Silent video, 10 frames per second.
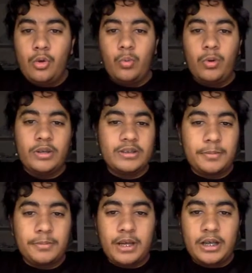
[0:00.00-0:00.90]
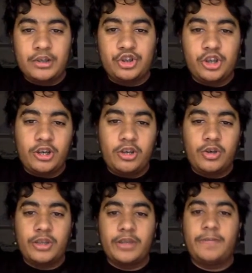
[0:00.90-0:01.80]
What is up, guys? Shawn,
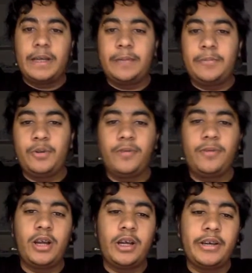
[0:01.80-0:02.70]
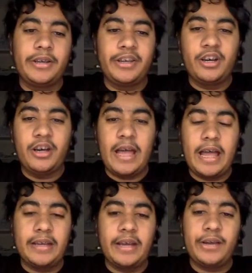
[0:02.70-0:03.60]
Logan, the Phantom Four Flyer here,
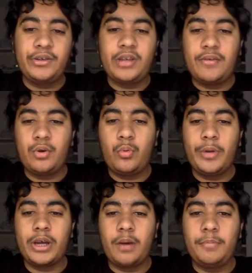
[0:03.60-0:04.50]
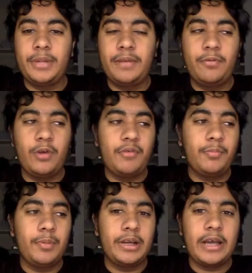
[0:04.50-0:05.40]
and I just have a quick update for
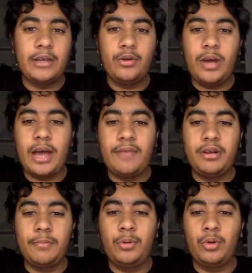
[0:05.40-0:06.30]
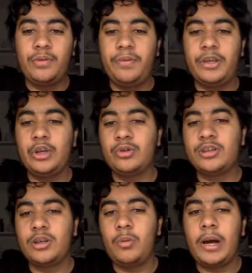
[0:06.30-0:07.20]
everybody. I know I haven't uploaded
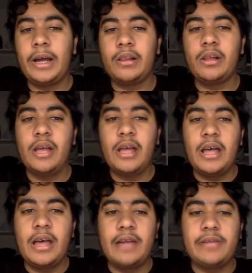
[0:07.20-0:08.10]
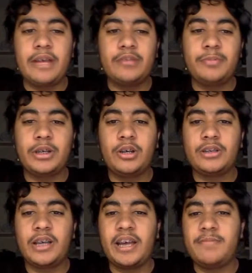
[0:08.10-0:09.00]
videos in a while, and that's
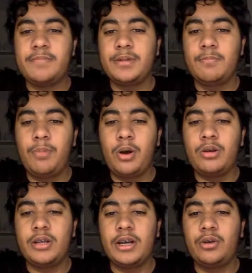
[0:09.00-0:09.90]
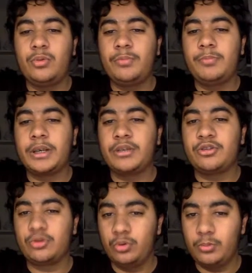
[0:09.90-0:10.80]
because I have been bogged down with my
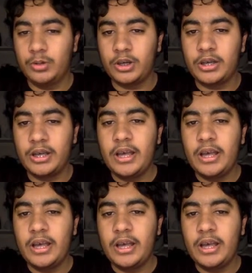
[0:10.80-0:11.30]
schoolwork.